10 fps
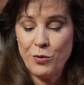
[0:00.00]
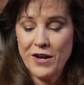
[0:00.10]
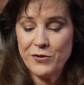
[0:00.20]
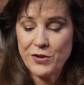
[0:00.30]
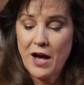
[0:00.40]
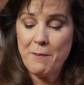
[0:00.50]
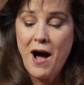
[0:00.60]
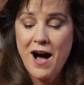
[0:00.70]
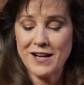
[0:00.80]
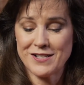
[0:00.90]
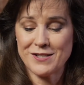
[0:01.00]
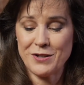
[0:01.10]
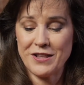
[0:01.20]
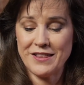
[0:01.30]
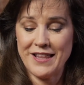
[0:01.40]
was a
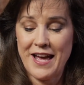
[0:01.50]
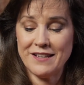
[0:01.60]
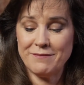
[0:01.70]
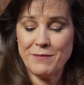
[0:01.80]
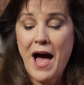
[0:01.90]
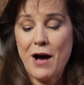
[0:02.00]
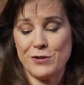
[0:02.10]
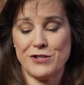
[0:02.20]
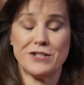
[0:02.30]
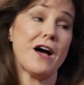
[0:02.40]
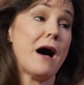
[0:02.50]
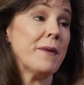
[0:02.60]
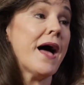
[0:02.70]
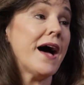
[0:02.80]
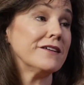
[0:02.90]
box that housed a
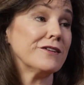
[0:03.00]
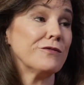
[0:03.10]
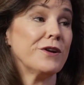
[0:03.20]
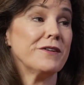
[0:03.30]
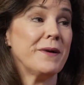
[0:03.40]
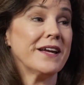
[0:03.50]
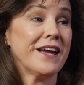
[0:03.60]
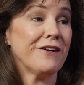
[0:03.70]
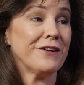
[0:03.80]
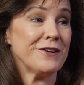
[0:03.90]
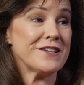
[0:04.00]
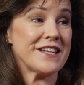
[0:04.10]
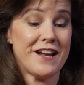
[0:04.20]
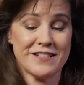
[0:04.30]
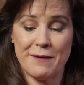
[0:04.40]
top hat of one of my
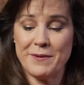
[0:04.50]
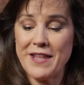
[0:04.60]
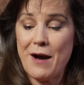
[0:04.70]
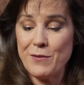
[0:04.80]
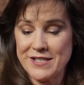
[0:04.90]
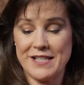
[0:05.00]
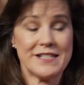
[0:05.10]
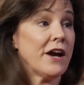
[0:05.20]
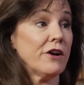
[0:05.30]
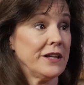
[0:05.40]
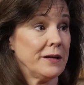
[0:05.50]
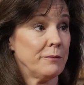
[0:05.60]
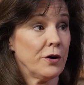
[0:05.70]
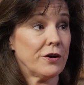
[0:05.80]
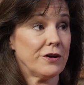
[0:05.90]
carolers, and on top of that was his
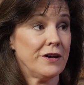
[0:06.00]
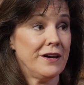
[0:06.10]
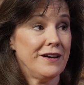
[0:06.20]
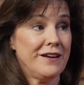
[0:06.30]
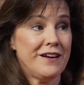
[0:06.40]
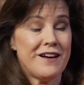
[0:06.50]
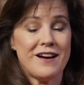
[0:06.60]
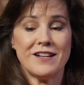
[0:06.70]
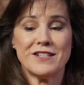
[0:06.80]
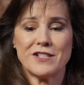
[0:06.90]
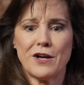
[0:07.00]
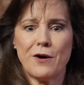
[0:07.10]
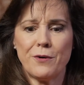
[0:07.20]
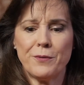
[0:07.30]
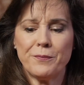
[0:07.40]
caroling book. And
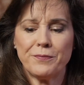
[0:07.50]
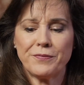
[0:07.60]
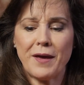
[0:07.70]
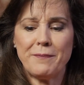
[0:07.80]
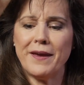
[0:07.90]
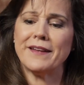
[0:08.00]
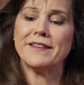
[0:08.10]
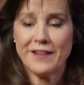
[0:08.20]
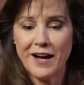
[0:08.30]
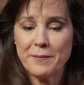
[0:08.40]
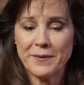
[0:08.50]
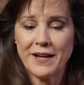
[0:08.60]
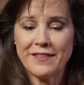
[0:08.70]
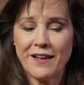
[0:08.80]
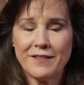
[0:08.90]
so I picked it up
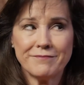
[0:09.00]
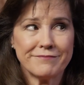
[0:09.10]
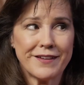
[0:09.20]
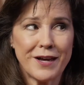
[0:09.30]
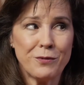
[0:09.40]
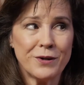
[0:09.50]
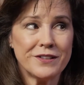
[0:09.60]
and I thought, I